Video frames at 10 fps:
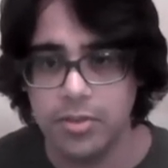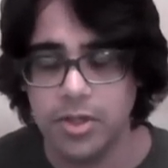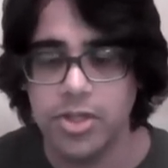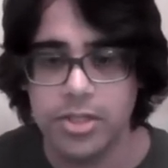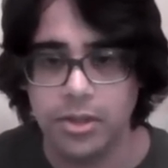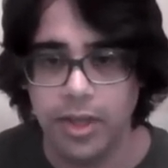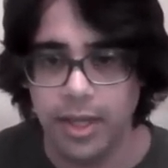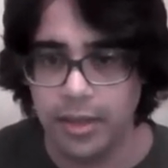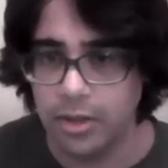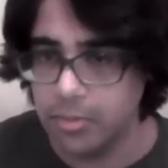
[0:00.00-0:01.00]
We're just
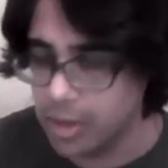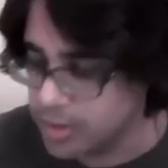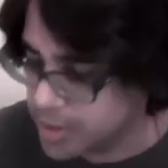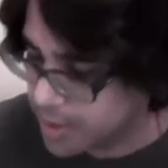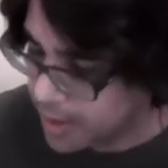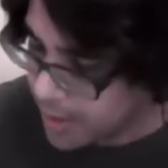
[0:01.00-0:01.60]
looking at the homology.